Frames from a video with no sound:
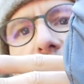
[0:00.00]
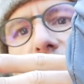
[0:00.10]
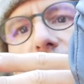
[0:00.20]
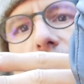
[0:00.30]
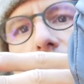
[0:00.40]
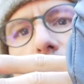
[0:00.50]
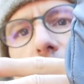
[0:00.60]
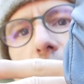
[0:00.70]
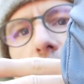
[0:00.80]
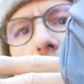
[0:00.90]
that very
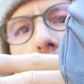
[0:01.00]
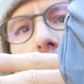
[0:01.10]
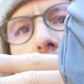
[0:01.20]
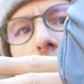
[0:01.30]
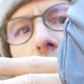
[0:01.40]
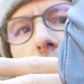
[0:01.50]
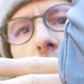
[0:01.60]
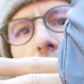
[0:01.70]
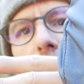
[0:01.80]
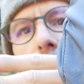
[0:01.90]
well.
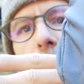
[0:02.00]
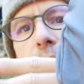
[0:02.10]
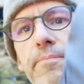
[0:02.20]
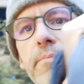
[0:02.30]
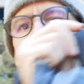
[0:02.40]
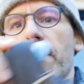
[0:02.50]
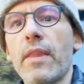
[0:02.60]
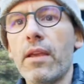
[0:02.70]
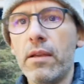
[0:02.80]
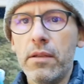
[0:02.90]
And
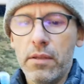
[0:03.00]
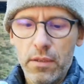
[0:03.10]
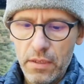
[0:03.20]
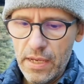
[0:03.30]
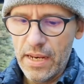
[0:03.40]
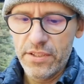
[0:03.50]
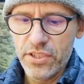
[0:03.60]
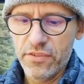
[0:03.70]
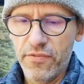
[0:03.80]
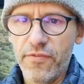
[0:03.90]

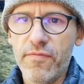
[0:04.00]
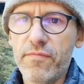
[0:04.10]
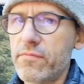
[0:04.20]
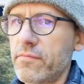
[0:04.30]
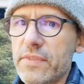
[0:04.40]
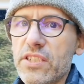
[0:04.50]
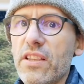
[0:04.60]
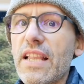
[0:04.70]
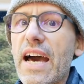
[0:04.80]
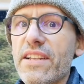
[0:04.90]
there's a
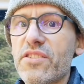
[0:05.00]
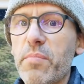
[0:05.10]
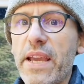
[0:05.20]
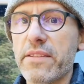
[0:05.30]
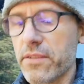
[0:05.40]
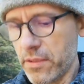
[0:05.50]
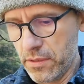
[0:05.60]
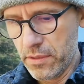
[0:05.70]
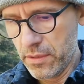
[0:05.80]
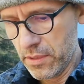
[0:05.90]
lot of space.
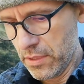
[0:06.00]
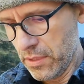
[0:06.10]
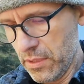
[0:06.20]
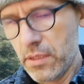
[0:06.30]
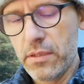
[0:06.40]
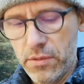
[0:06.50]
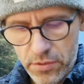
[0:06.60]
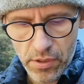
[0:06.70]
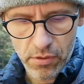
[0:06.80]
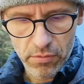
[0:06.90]

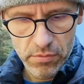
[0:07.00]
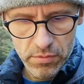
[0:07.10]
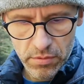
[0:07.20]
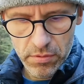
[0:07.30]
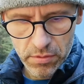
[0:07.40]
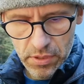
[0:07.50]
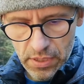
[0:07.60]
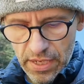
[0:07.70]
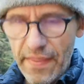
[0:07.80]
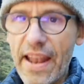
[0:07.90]
So,
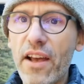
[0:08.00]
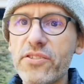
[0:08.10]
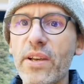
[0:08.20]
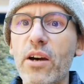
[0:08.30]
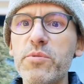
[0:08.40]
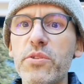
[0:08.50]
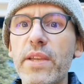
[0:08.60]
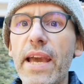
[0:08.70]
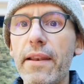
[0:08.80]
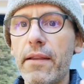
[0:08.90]
and that also helps you get